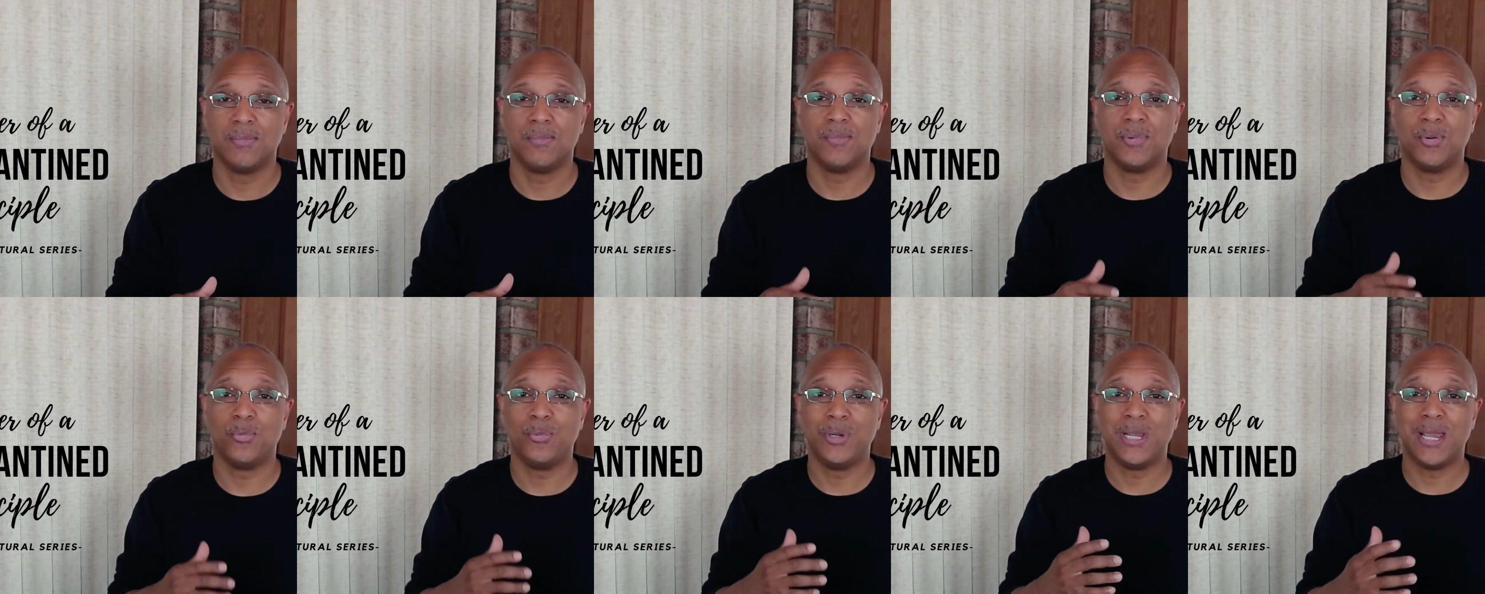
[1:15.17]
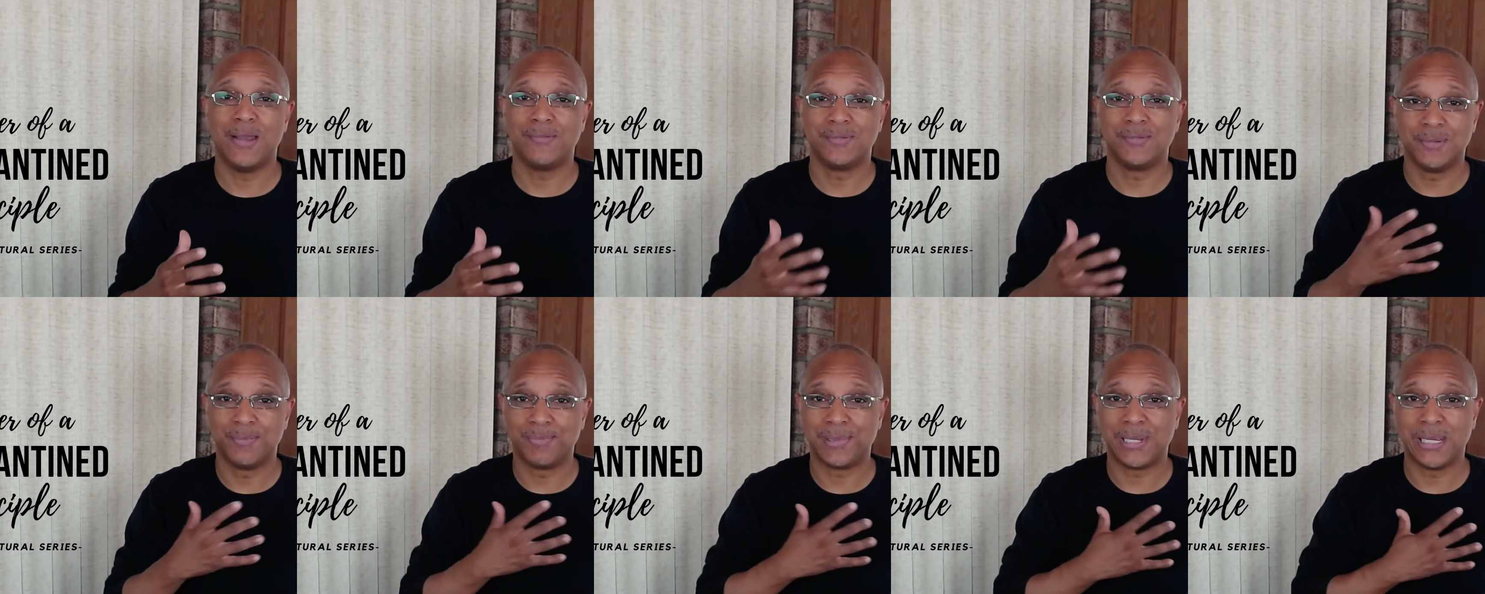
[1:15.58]
But we
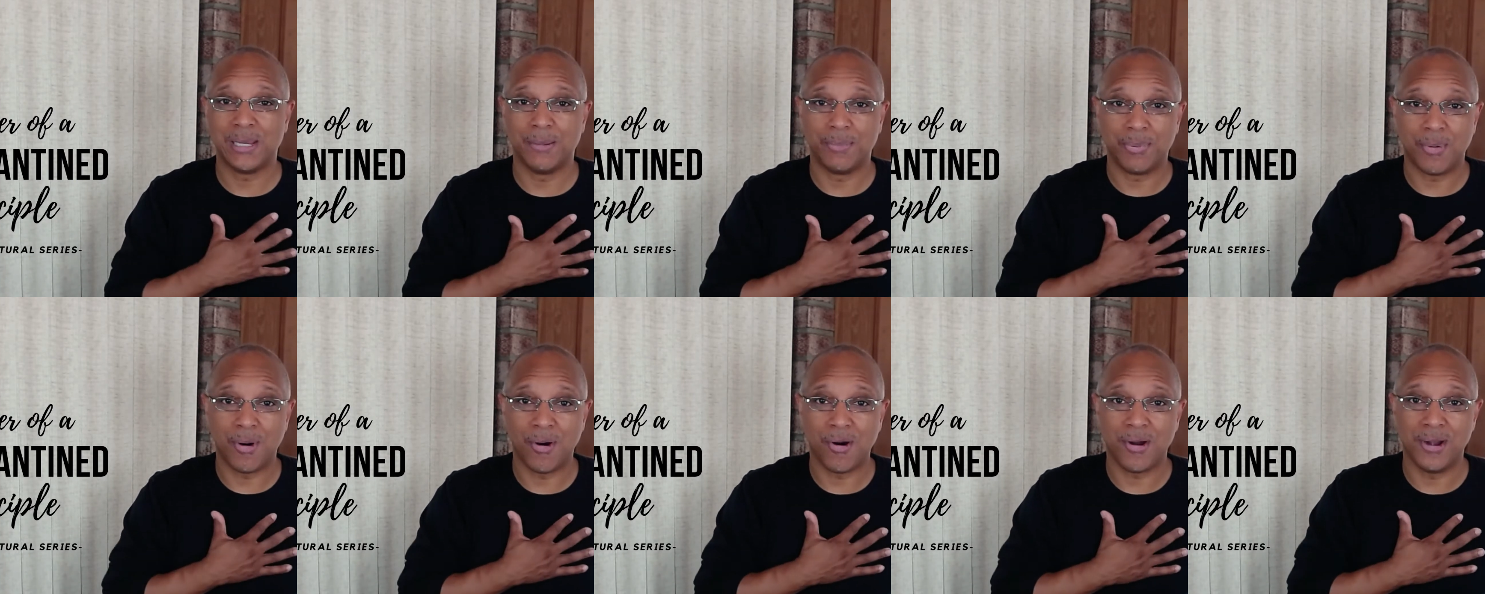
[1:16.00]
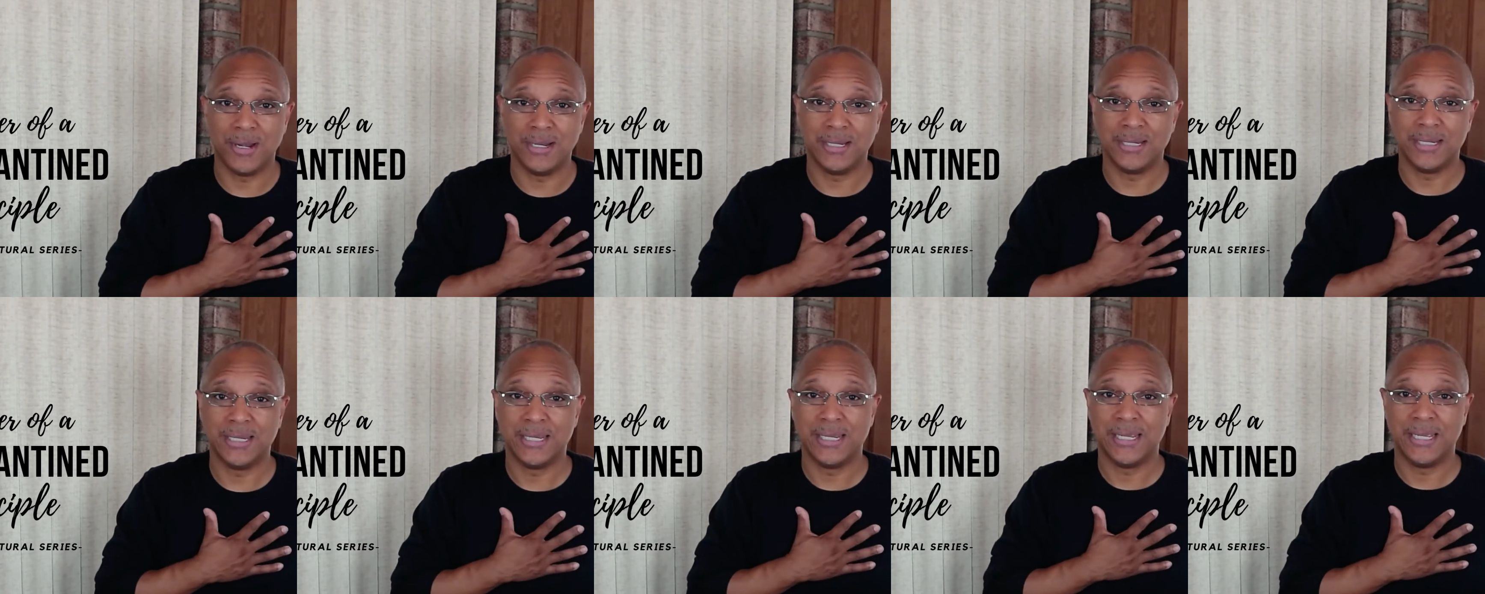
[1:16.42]
have to play a
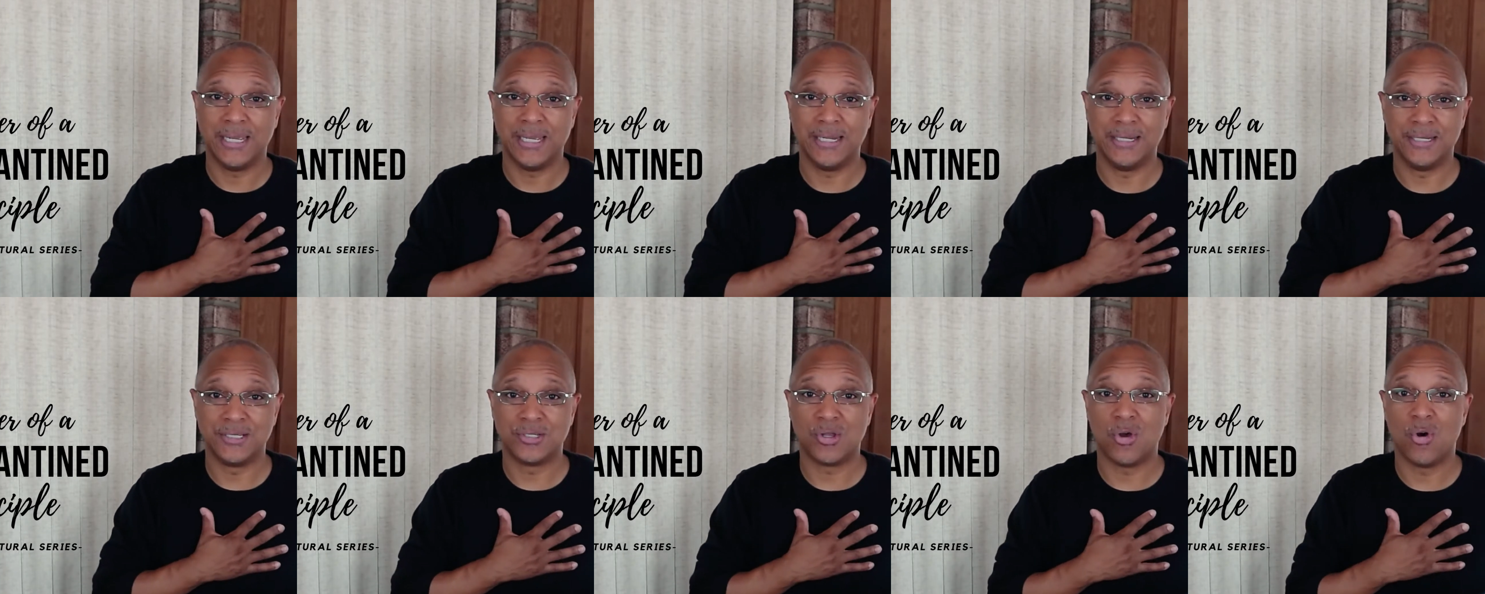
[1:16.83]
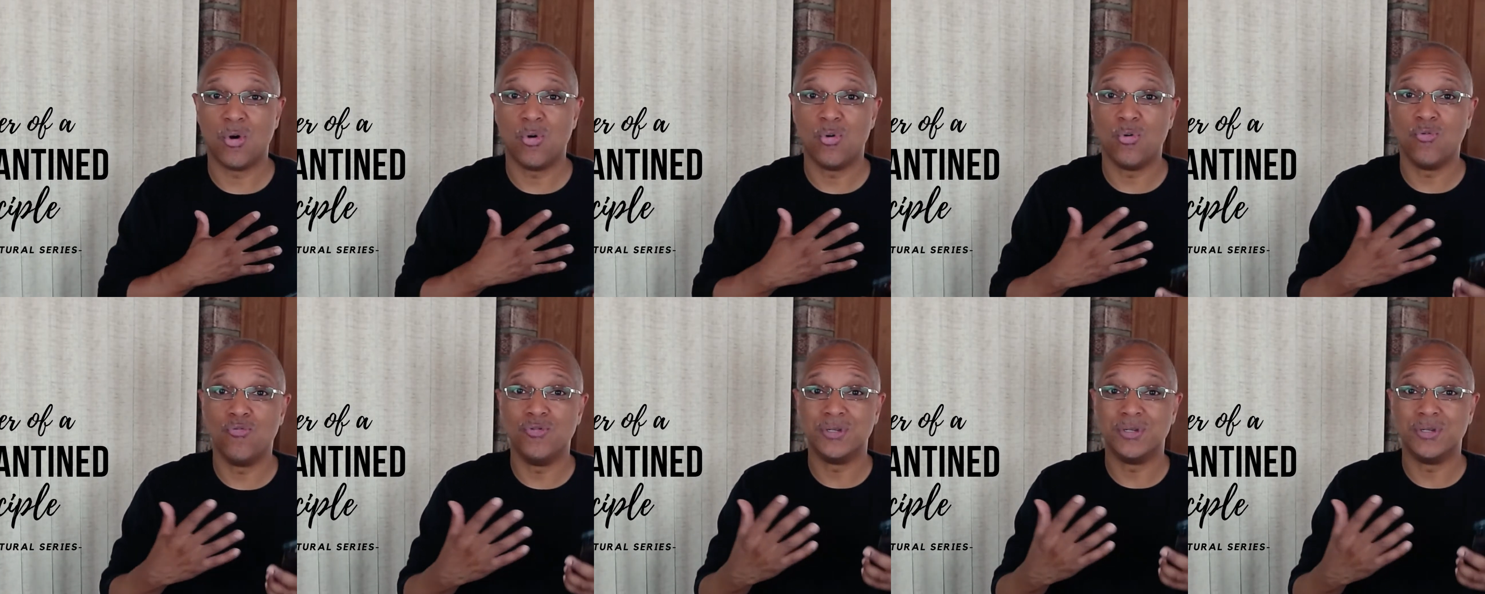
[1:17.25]
part in this whole